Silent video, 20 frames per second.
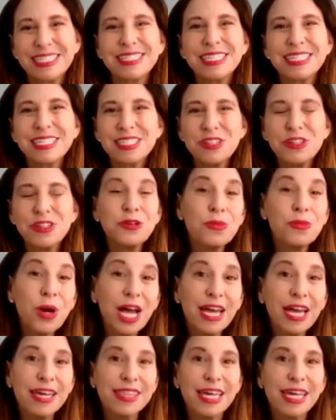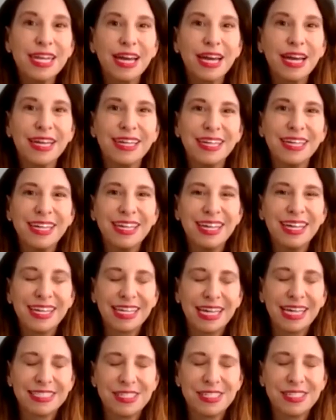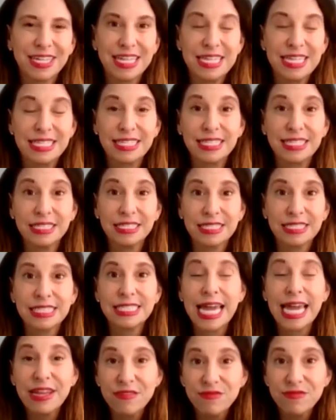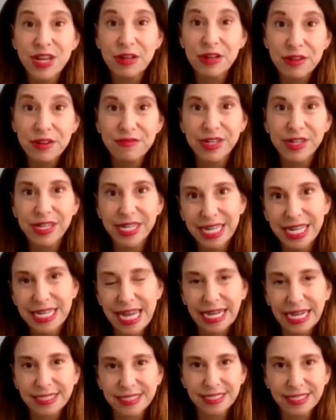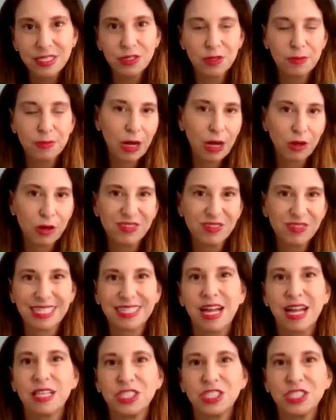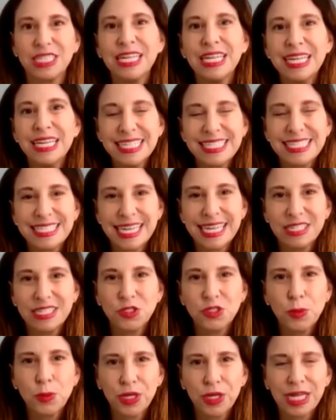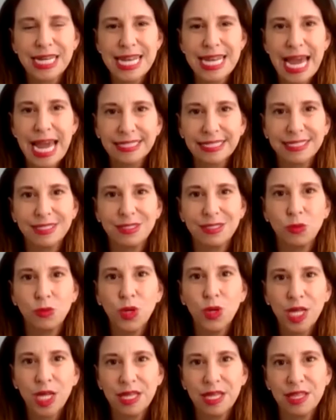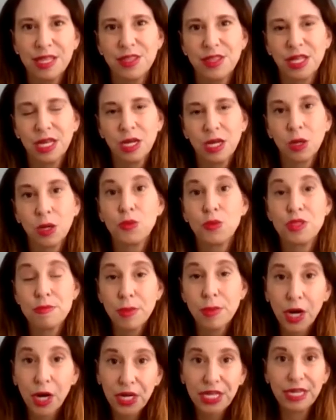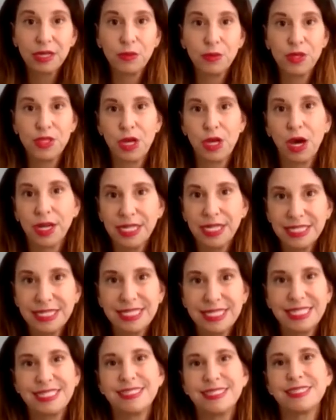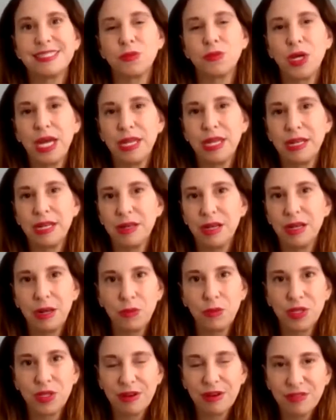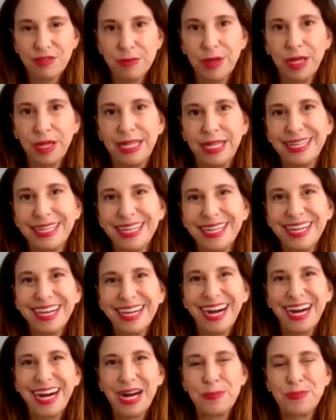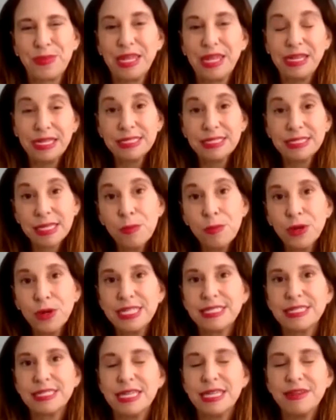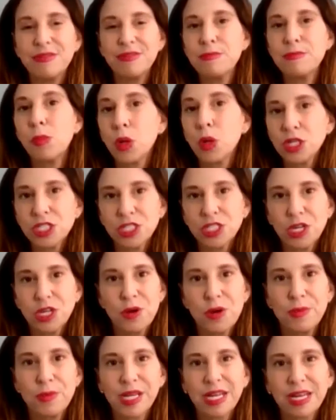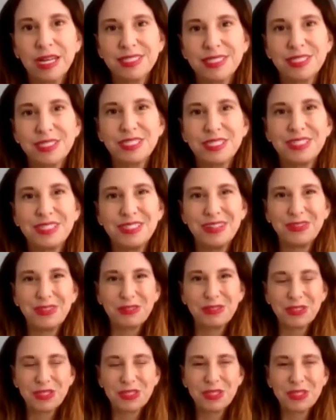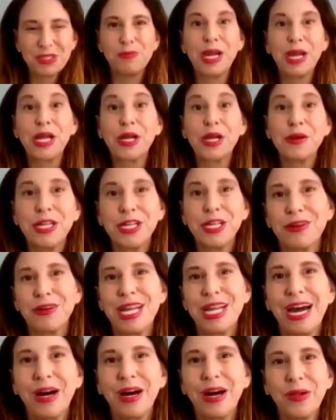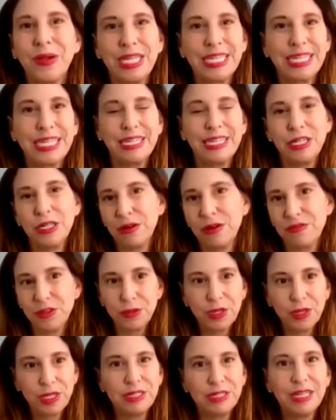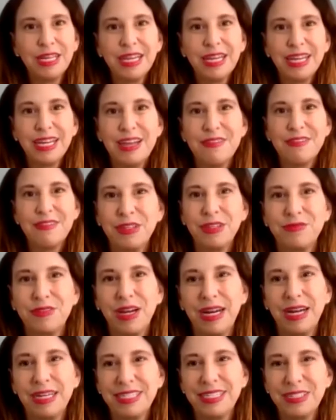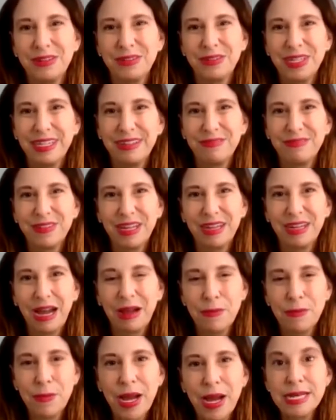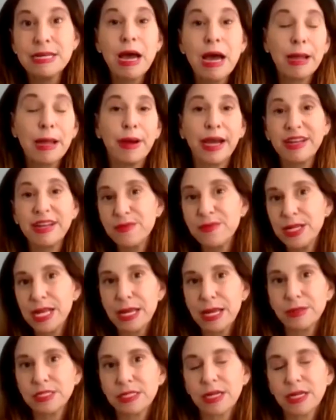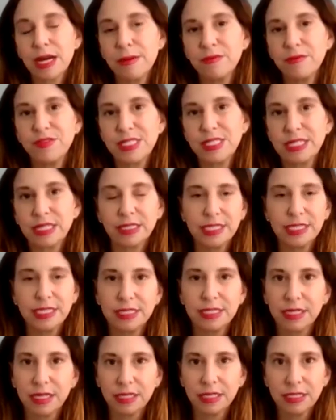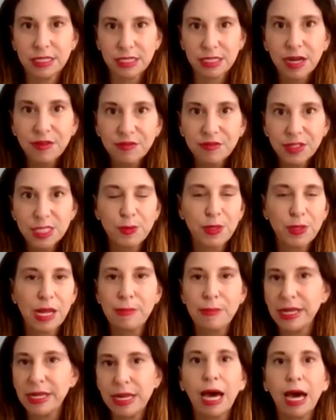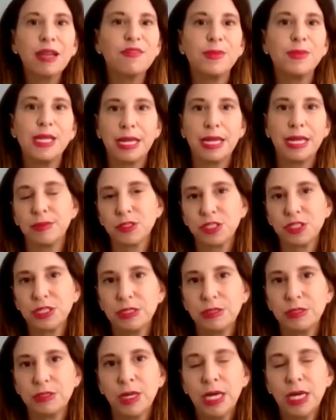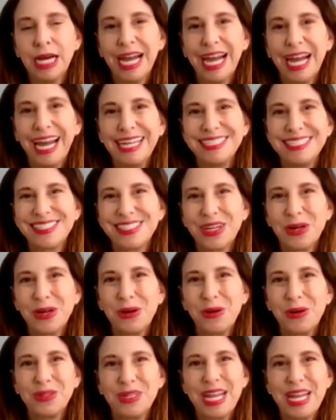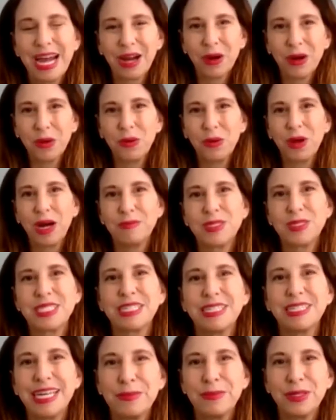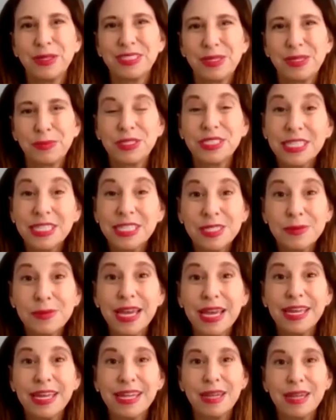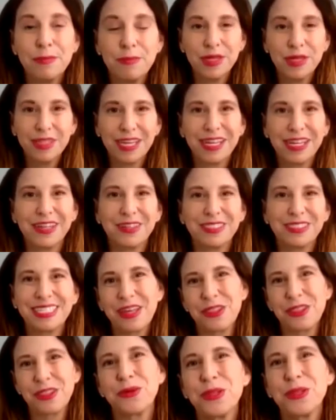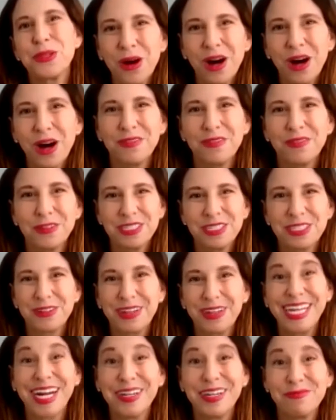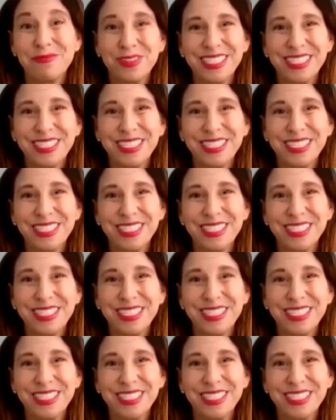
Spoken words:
is the new way that I get to still stay very, very connected. The power of technology, stay super connected with the market and with the audiences and with everybody. And in some ways, and even more so, because there's no barrier now. Like if I might have been able to come physically to this conference, but I might not have been able to. And so now I'm still able to participate and be there together with you all for this great conference.